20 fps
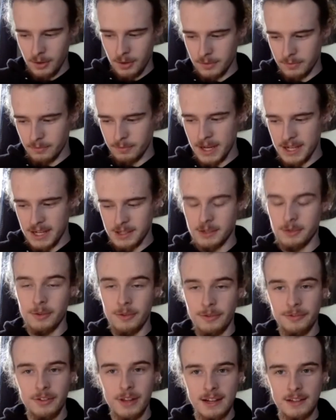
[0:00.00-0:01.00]
basically
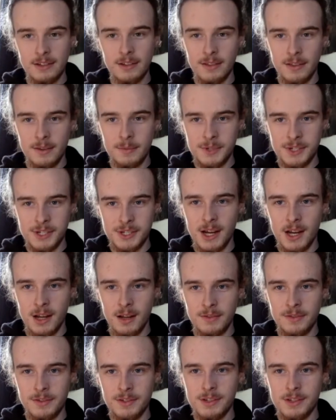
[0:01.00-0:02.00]
reflect on
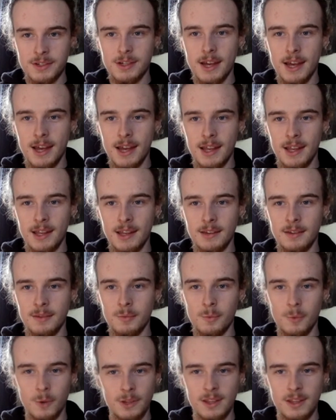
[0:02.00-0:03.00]
themselves and
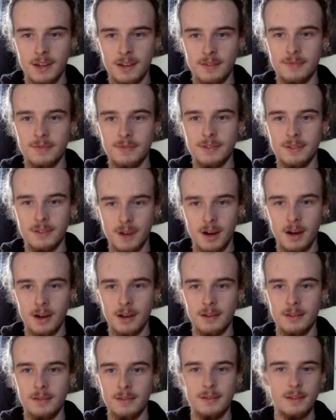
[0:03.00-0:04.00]
what they've
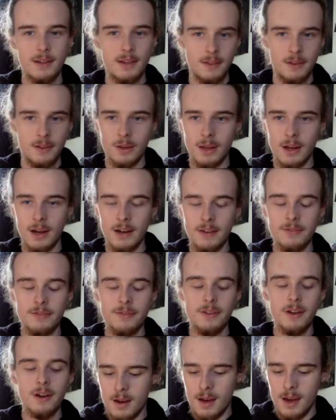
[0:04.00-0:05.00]
done in their life.
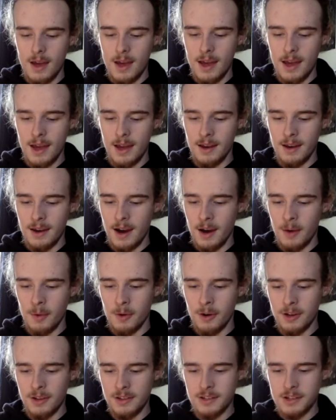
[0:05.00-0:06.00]
And I
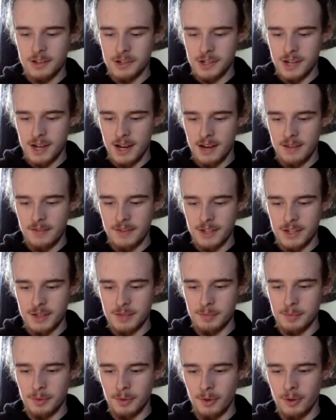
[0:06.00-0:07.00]
wanted to just kind of
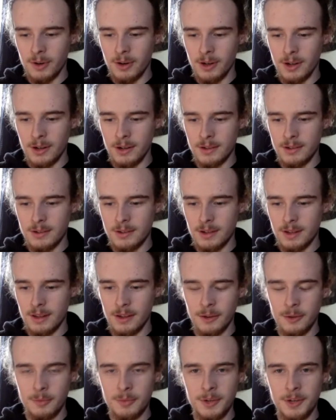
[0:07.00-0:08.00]
explore a
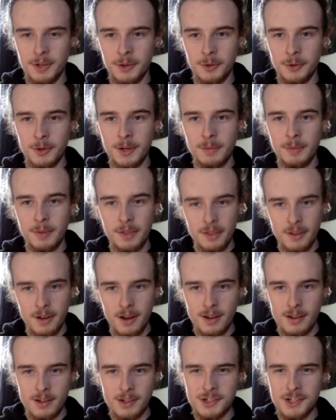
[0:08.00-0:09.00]
little bit of Greek
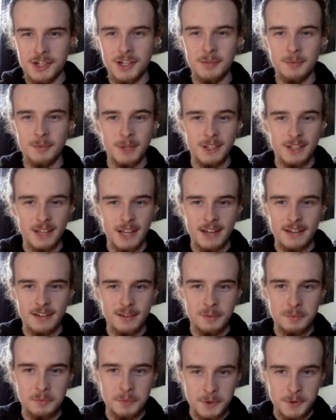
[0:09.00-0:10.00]
mythology and relate it
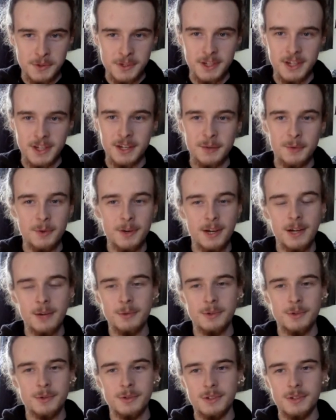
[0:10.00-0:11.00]
to music in a way,
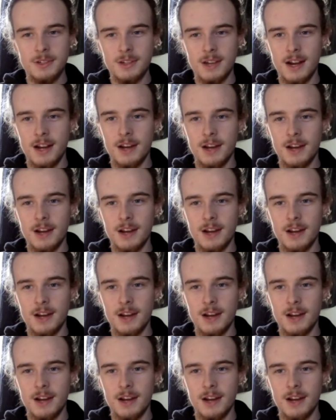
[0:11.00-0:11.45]
which was kind of